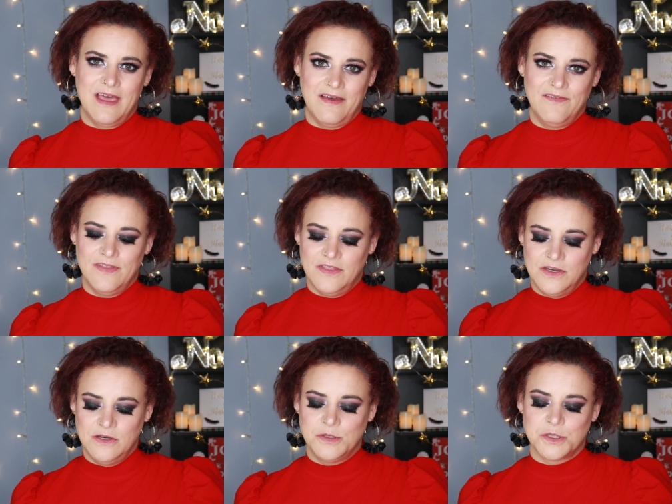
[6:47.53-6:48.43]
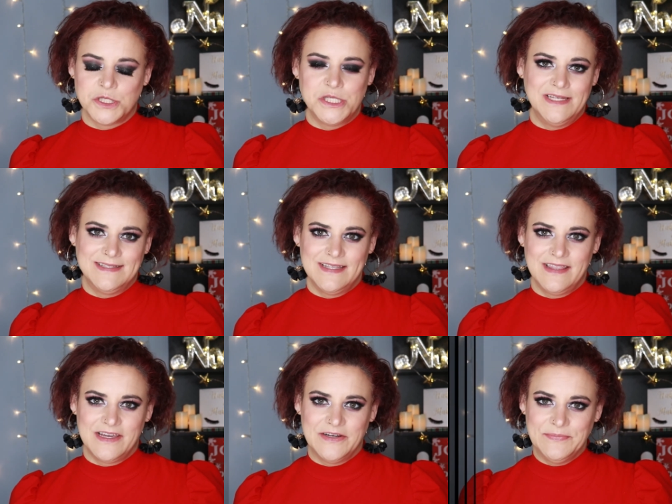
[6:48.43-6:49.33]
of the neutral shades
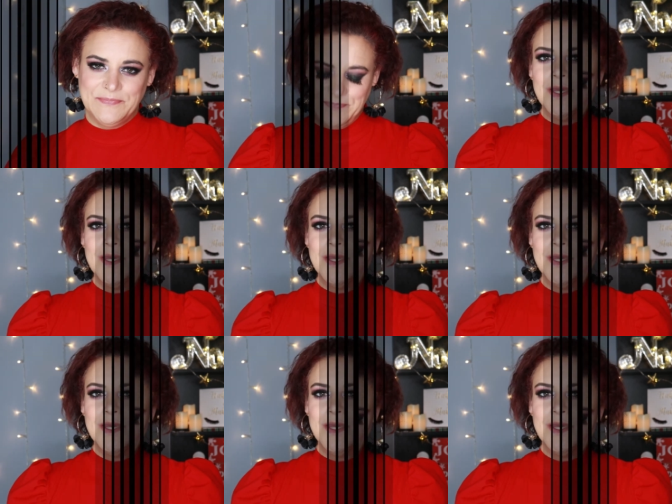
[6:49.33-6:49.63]
in there.